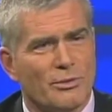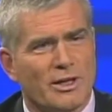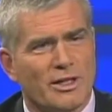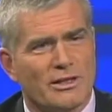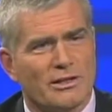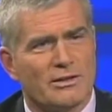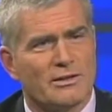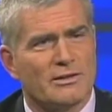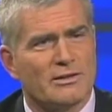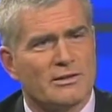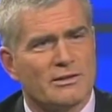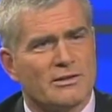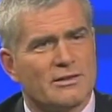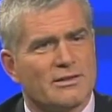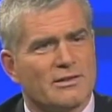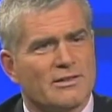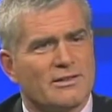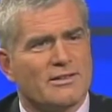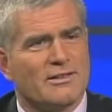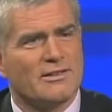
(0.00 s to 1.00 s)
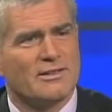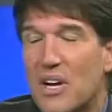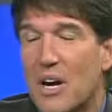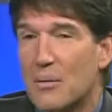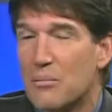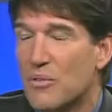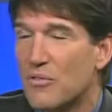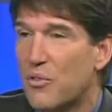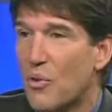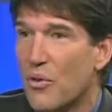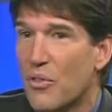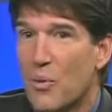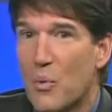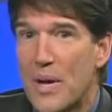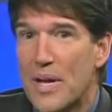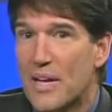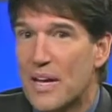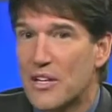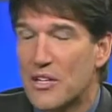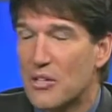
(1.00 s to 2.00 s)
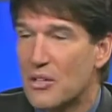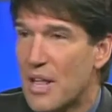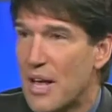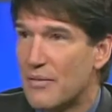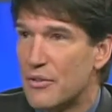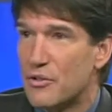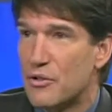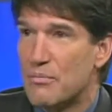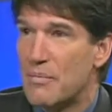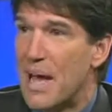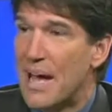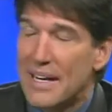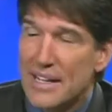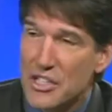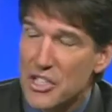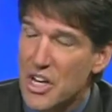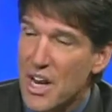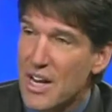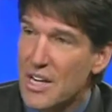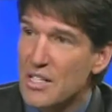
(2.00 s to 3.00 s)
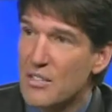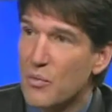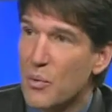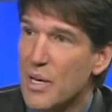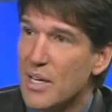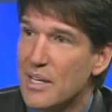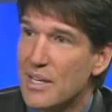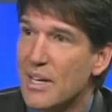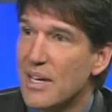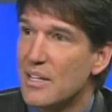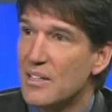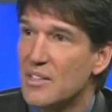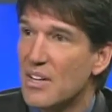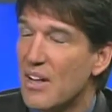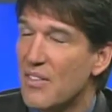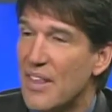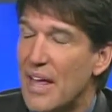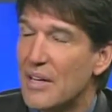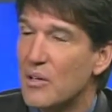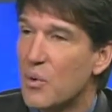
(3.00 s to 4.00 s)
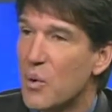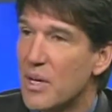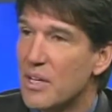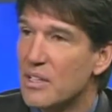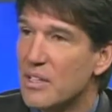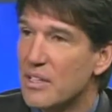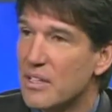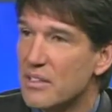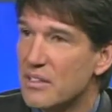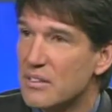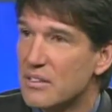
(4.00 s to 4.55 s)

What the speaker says: if we start Monday, you'll be done before the weekend. You'll have a dramatic change if we can get it done that quickly.